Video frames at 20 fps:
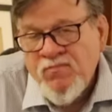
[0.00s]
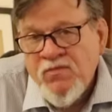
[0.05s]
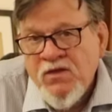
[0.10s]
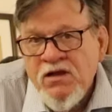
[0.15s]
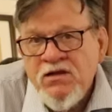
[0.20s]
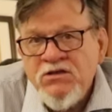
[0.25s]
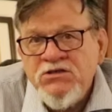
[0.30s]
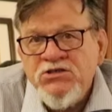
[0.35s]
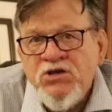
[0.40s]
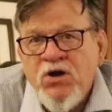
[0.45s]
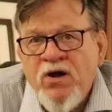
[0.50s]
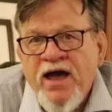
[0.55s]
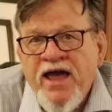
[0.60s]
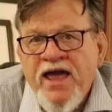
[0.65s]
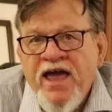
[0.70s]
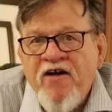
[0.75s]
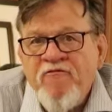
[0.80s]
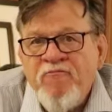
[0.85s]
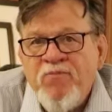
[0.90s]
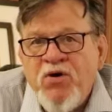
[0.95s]
So I
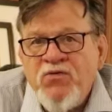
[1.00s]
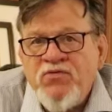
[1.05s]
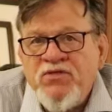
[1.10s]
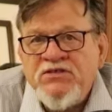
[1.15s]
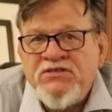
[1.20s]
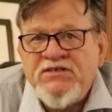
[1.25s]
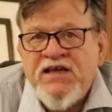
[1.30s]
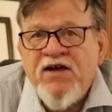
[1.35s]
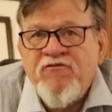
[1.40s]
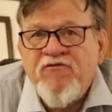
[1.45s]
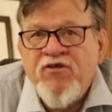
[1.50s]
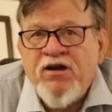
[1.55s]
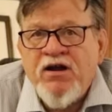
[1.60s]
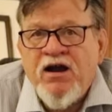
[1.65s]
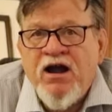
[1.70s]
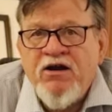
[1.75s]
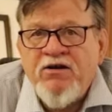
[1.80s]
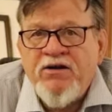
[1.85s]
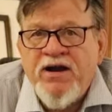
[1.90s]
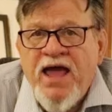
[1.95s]
have both the Saffron
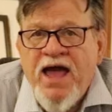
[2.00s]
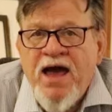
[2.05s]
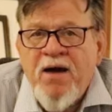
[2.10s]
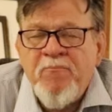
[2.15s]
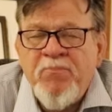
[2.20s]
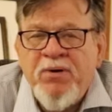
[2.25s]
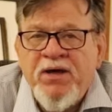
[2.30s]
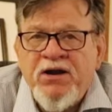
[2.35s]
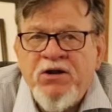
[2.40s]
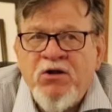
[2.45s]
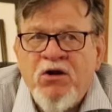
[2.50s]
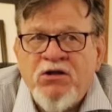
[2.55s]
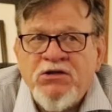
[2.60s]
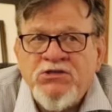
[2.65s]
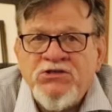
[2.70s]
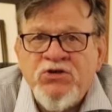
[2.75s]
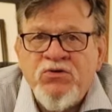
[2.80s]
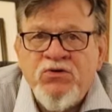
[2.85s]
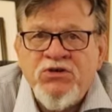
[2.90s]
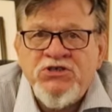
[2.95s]
Art app and
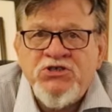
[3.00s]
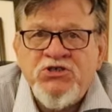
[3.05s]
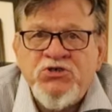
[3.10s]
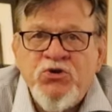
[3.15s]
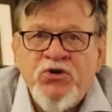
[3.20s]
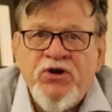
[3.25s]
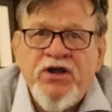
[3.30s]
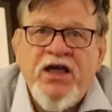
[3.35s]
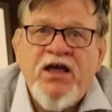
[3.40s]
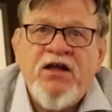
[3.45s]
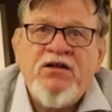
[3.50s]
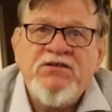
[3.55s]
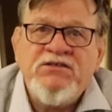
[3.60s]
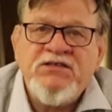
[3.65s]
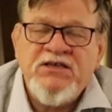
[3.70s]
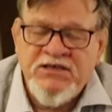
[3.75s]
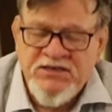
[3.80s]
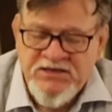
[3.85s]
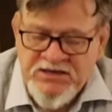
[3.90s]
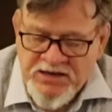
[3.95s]
also a Story
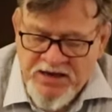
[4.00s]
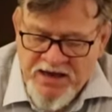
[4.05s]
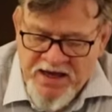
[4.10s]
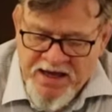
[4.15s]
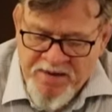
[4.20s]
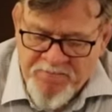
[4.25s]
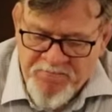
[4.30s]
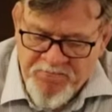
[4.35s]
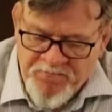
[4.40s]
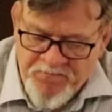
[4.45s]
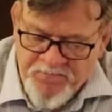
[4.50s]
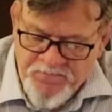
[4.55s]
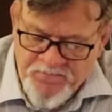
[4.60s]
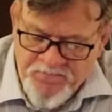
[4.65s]
LTD app.